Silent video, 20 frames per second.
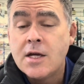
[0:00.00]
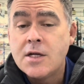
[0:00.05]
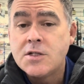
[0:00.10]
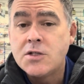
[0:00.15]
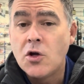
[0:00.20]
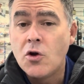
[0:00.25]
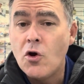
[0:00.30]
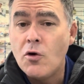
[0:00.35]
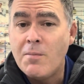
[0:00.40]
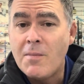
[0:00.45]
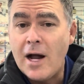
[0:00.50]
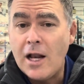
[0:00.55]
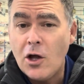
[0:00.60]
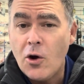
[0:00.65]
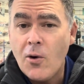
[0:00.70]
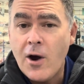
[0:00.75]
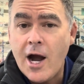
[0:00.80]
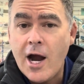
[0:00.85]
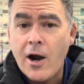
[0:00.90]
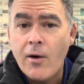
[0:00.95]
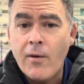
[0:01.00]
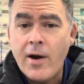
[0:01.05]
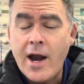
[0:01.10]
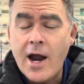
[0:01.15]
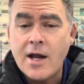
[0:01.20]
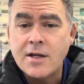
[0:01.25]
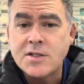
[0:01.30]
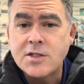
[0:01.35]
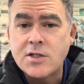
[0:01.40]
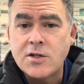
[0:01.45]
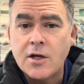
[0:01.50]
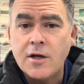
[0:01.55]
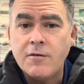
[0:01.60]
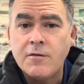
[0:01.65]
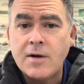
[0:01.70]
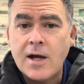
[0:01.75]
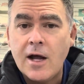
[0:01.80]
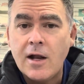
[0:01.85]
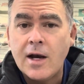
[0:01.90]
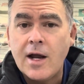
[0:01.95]
Some good mulloway around.
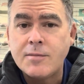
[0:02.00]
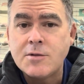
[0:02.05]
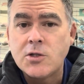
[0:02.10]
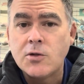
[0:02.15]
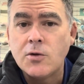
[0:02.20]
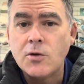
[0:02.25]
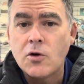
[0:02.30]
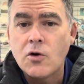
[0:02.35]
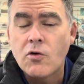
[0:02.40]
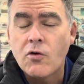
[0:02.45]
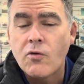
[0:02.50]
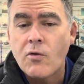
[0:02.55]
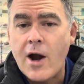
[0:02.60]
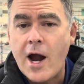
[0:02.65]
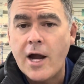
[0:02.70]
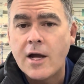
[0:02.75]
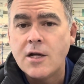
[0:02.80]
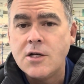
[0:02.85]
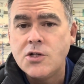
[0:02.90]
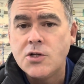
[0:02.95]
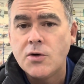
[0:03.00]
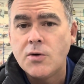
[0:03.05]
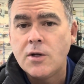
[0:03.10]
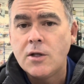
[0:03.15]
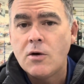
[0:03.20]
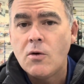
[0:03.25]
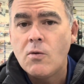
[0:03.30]
Steve nailed an absolute cracker during the